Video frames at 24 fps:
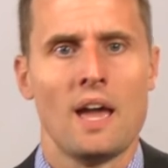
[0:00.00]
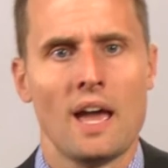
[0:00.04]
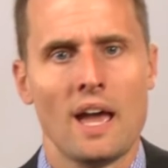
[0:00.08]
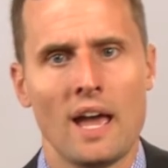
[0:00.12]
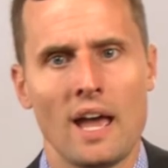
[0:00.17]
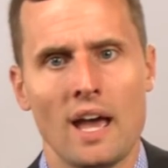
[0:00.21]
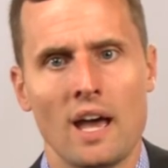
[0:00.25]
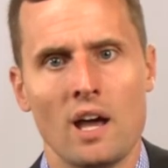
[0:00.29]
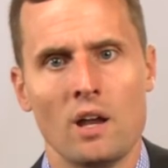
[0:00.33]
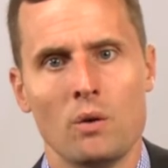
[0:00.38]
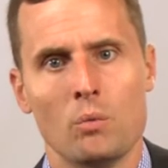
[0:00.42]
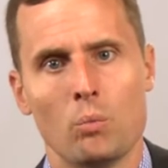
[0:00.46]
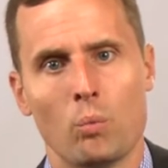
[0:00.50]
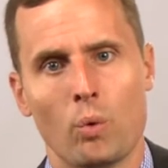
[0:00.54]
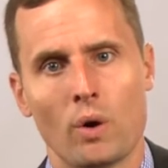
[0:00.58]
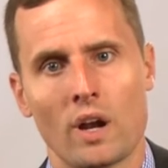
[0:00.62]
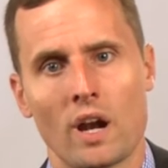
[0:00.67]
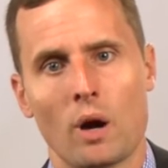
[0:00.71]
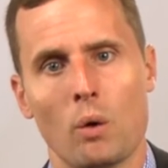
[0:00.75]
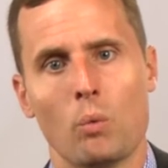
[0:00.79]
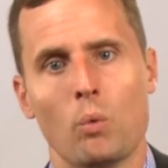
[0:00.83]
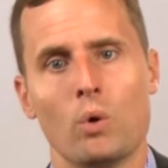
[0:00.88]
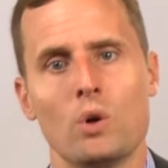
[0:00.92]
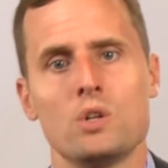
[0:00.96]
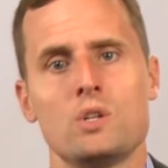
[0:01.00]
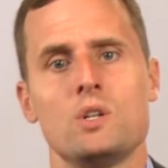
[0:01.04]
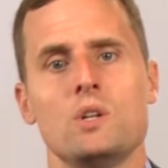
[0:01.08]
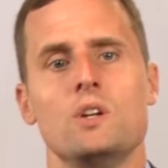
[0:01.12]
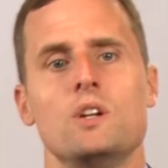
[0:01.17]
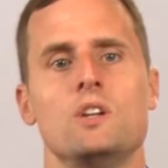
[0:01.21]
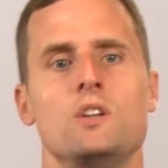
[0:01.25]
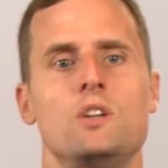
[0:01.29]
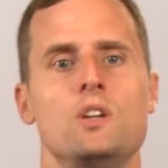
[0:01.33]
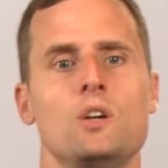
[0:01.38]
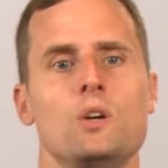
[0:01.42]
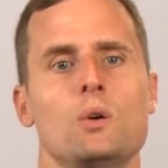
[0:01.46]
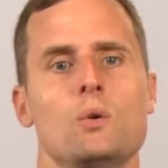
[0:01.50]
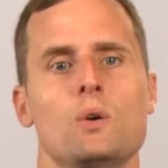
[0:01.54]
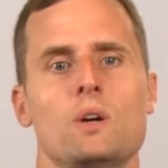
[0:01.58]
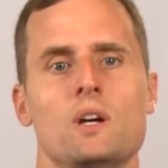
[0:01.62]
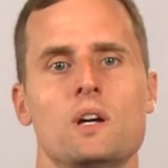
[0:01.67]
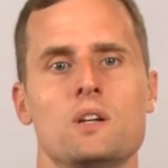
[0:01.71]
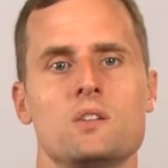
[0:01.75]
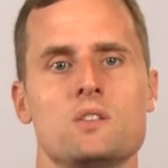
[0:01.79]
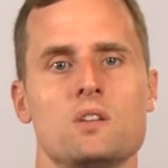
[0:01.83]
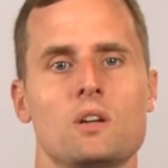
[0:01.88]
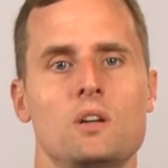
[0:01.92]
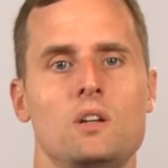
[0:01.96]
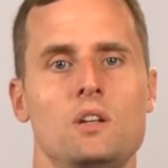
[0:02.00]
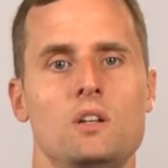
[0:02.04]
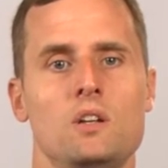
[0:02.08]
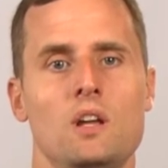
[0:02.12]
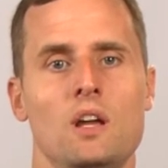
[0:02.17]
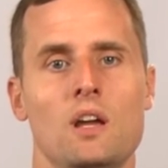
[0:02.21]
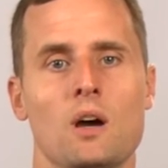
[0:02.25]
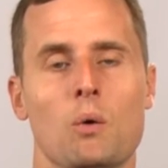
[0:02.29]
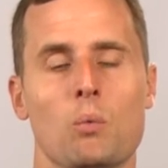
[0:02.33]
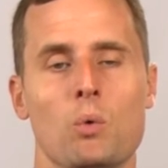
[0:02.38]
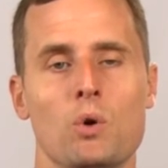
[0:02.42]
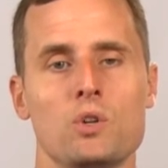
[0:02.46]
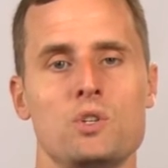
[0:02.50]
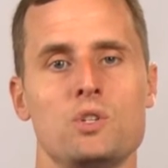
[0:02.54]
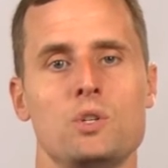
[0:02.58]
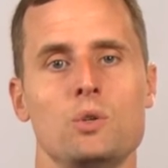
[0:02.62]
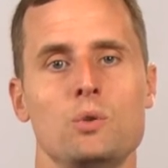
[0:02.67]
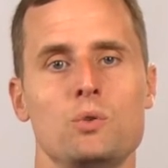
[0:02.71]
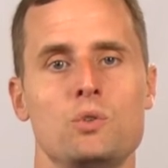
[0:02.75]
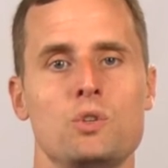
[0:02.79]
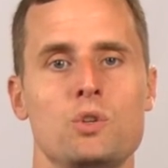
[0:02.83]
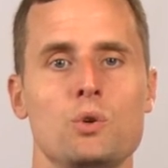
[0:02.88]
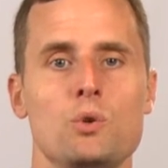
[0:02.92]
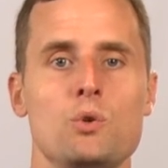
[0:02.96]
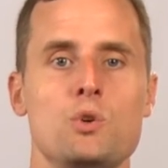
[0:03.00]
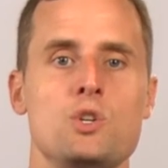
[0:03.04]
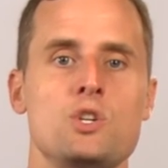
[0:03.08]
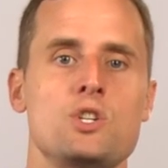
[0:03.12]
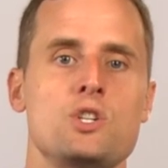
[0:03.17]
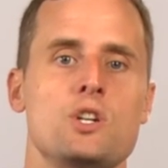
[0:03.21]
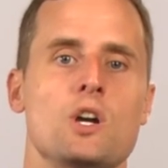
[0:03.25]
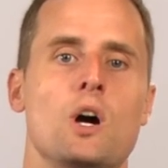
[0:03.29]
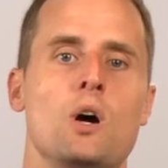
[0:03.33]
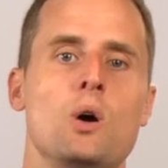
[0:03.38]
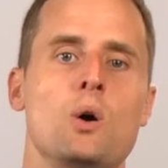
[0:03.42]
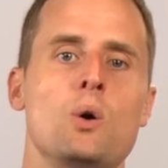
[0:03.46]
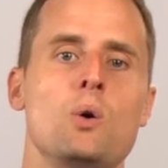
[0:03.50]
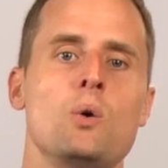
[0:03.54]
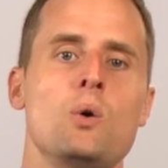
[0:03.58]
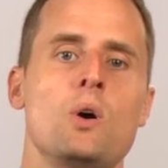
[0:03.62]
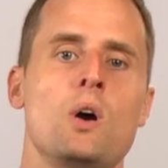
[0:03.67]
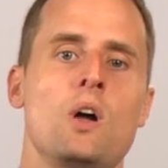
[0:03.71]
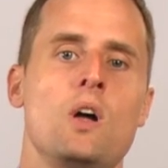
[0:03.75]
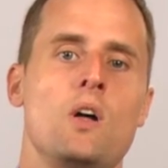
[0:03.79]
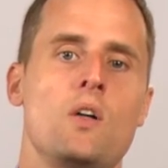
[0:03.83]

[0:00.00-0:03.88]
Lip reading: And what I want you to do is, I want you to show